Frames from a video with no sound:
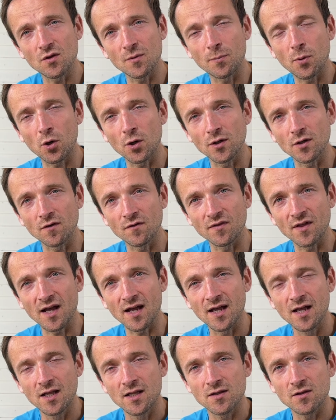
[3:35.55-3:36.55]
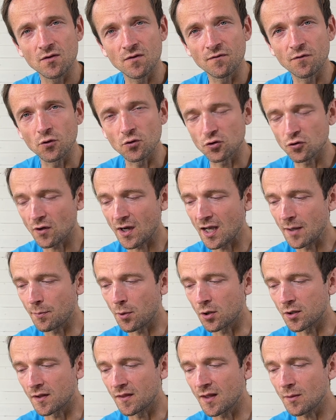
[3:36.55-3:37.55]
point of that foot
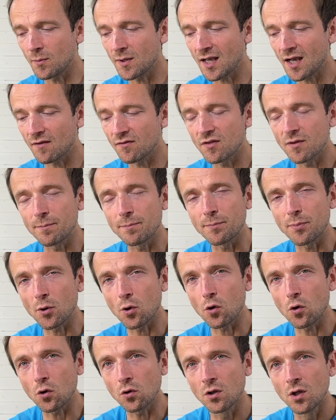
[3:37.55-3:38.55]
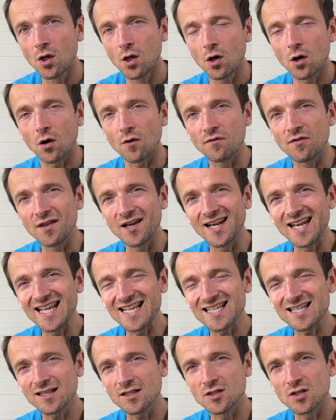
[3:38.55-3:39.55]
tripod, and then we have the ball of the
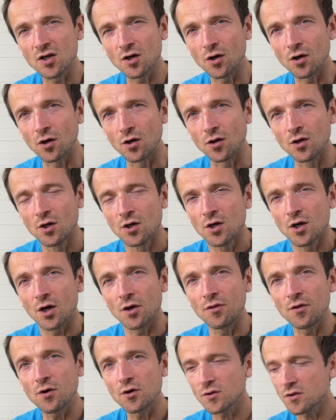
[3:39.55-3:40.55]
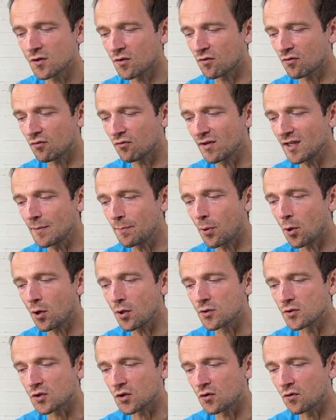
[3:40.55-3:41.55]
little toe, and those 3
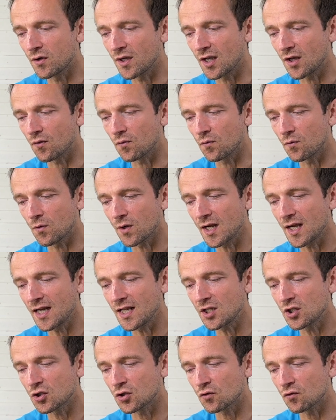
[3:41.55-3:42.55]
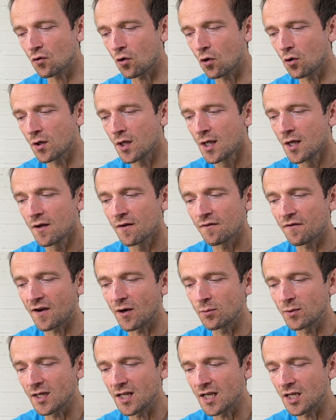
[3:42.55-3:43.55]
points create a really strong
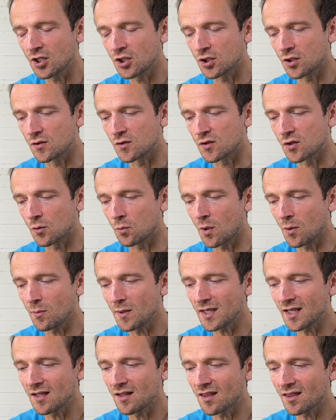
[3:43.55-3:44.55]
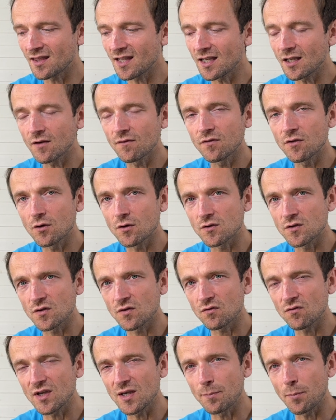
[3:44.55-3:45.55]
foundation. So when we can think of those
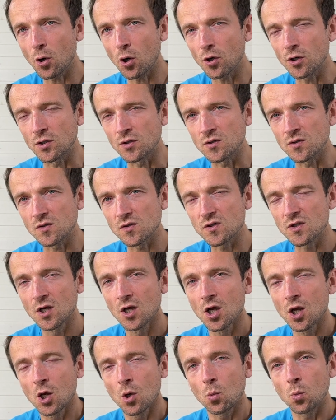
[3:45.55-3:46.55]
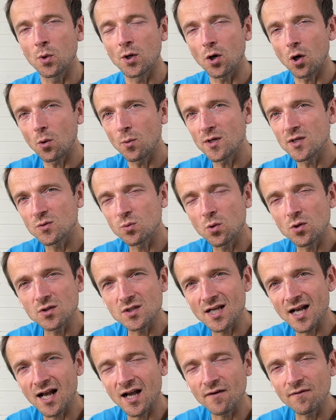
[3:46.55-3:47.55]
3 points, we always want
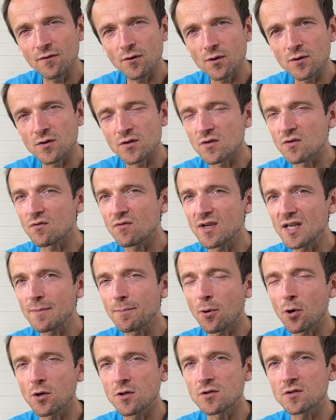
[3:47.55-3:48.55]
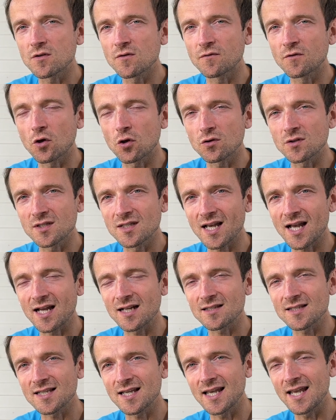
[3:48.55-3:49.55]
to have those 3 points of
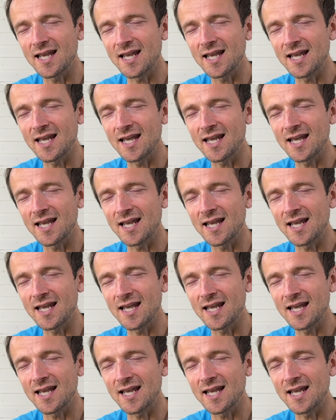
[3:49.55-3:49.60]
contact